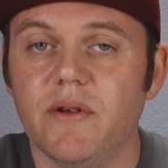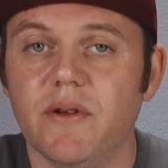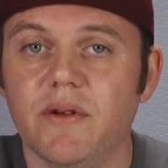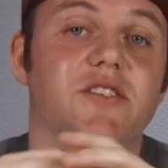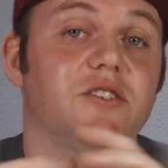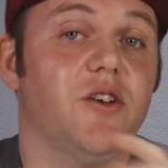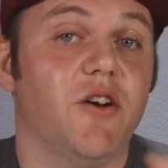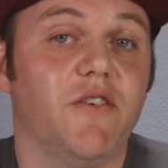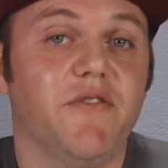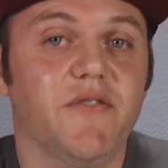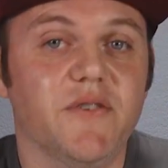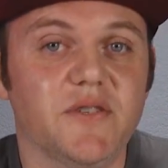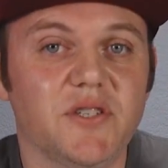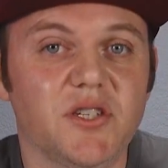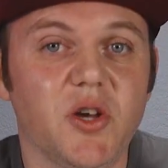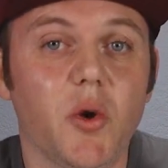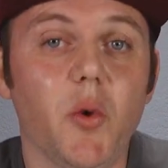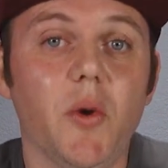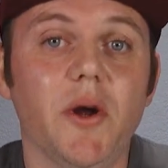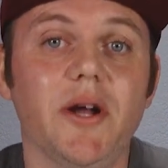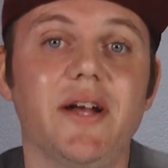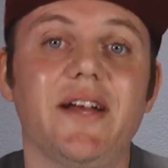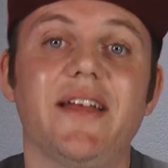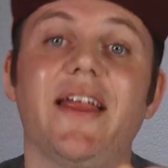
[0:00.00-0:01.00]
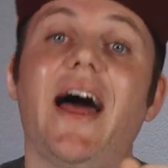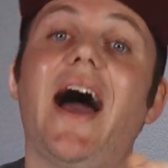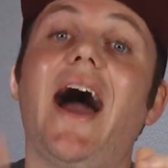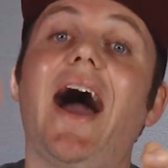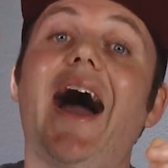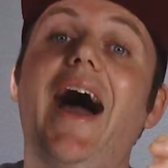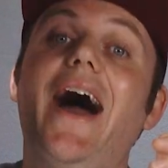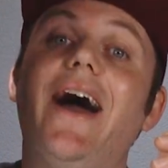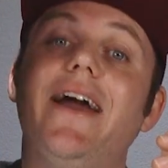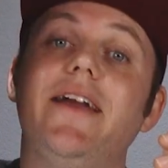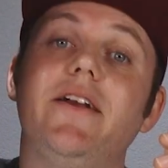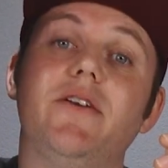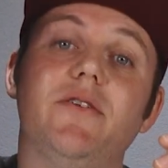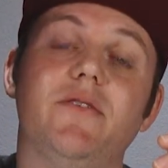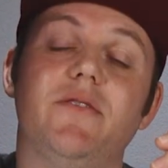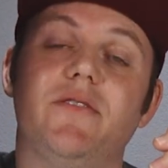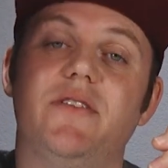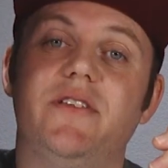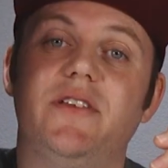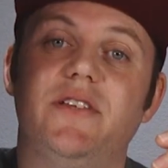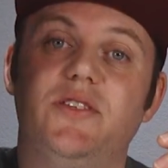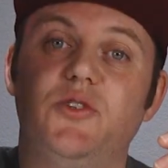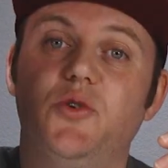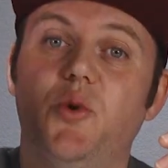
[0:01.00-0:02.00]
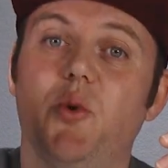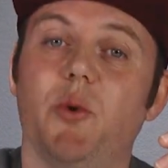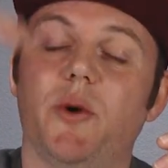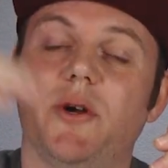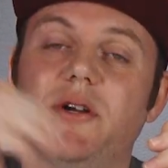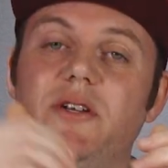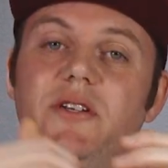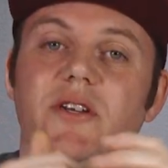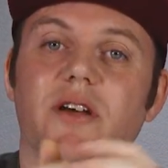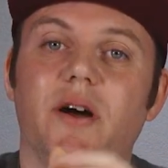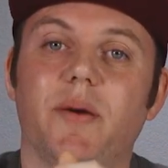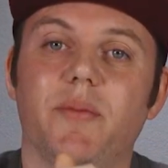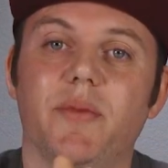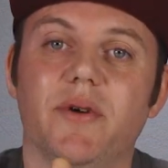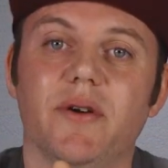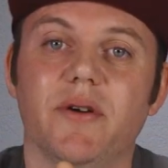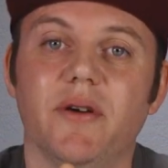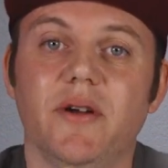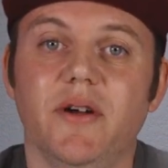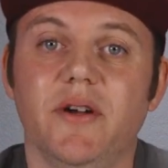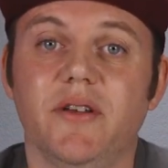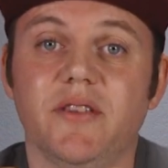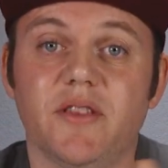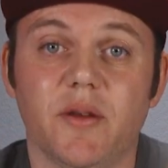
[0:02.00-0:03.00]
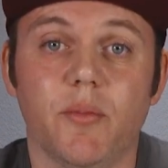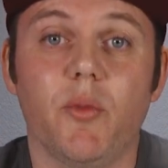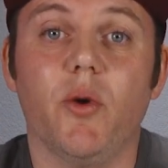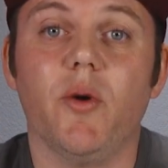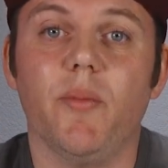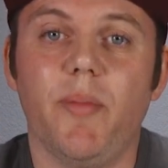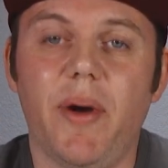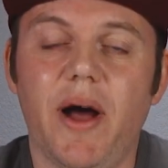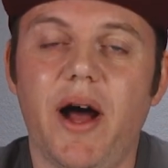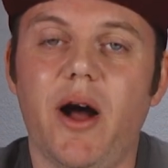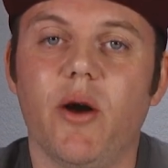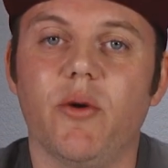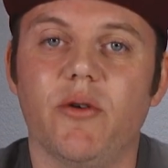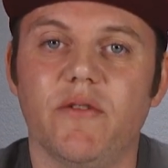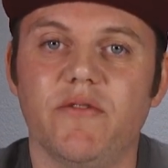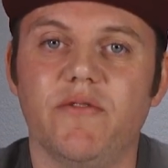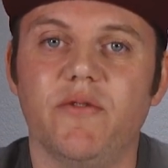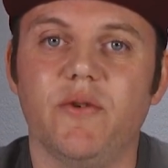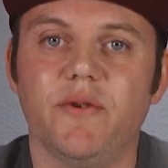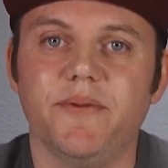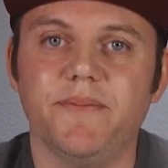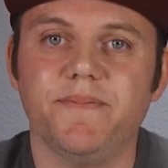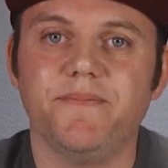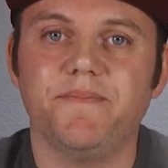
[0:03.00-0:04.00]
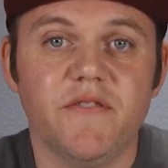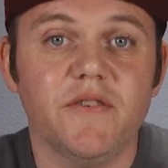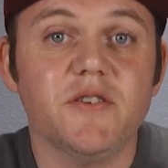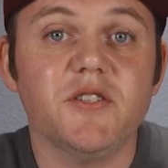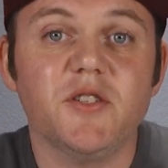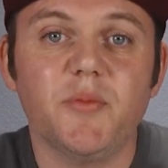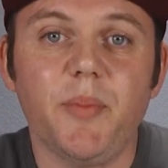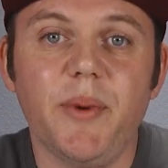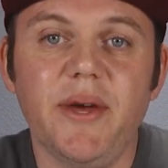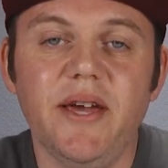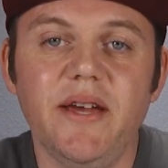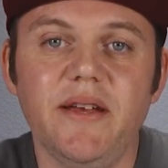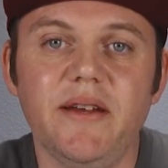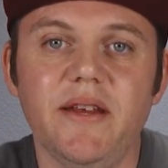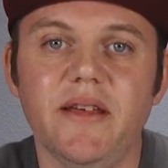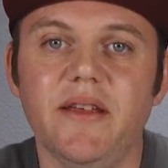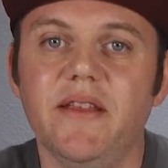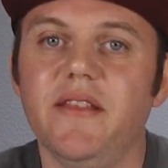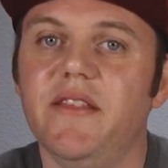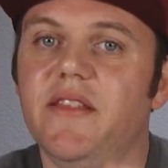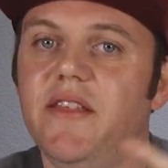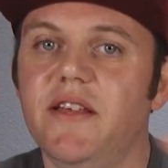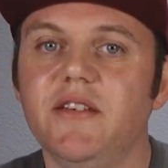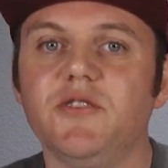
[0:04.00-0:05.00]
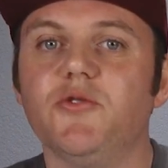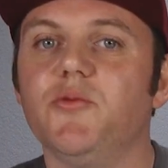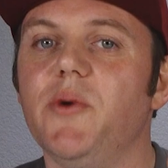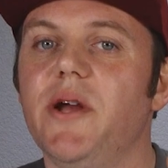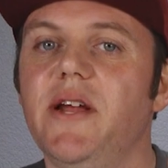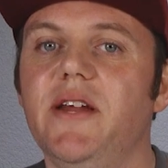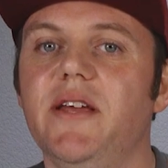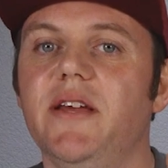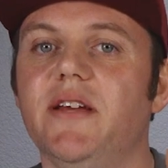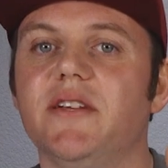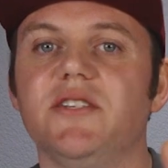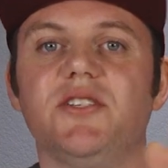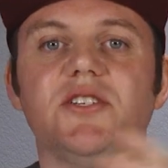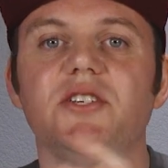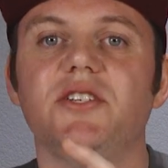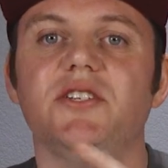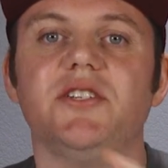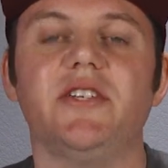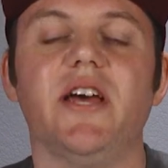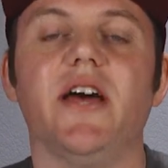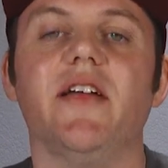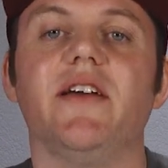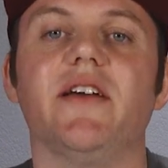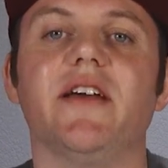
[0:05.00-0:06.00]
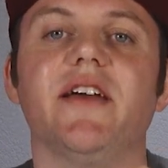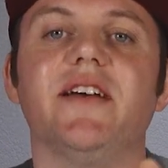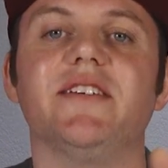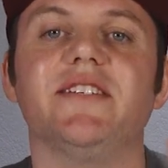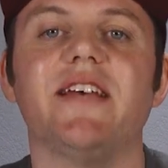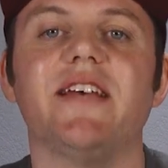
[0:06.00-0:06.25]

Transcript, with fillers: So for torque, the higher the torque number, the more powerful. For speed, this rating is just telling